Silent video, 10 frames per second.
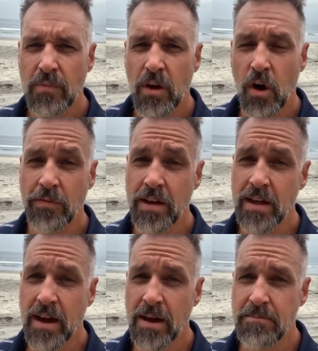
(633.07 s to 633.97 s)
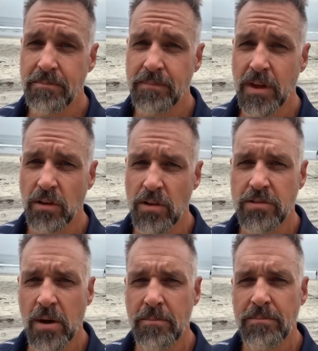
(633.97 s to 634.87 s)
Hopefully um, you learned
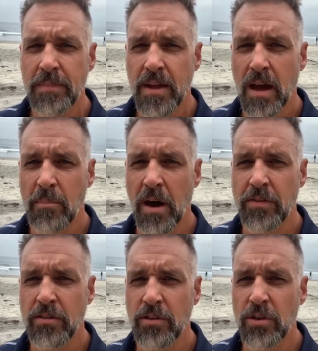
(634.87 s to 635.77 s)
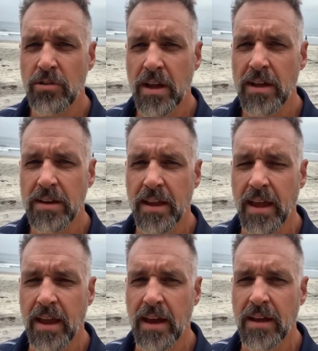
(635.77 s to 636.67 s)
something about this nutrient
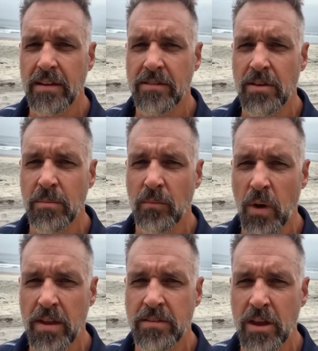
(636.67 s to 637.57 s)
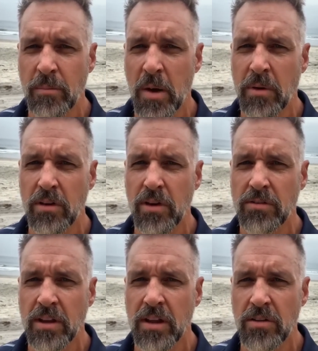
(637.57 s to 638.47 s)
and some ways that you might be able to use
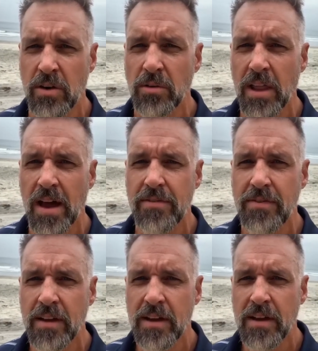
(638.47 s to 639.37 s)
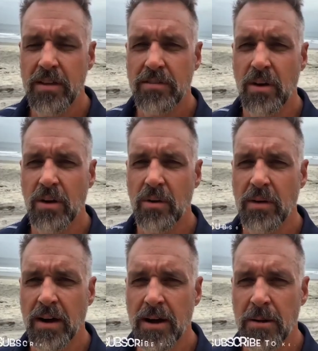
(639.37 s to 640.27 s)
it in your own life. So
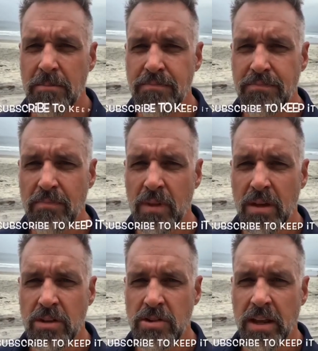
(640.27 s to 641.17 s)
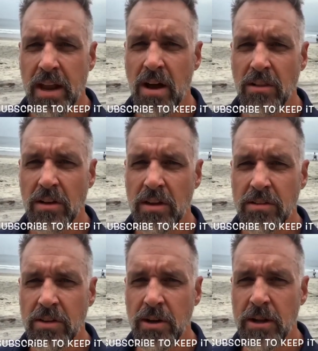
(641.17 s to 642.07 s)
um, check it out, look
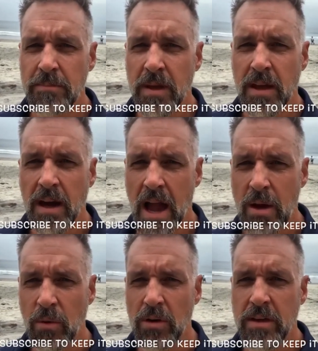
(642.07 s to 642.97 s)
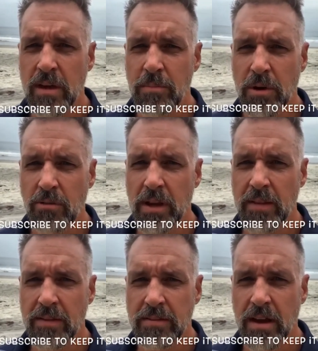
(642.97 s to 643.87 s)
into it. I will keep reading
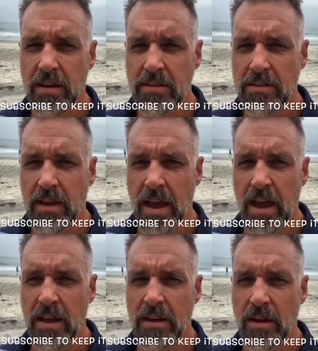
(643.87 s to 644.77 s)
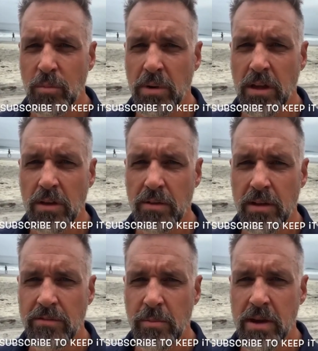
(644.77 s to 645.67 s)
the studies and bringing you the
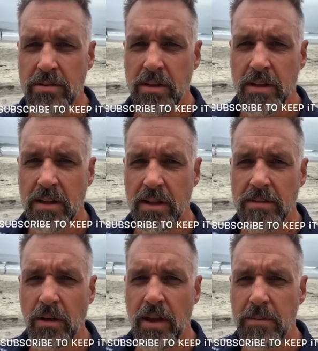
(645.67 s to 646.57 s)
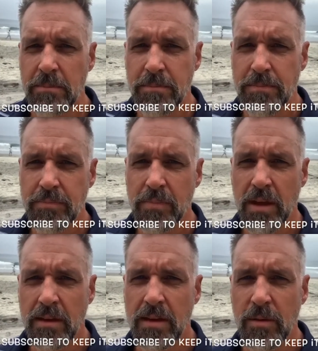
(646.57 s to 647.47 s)
information. Until then,
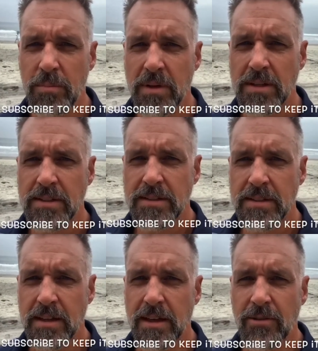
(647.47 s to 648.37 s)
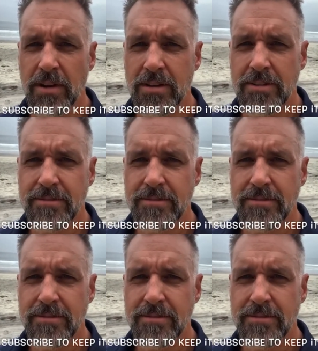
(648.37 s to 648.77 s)
keep it real.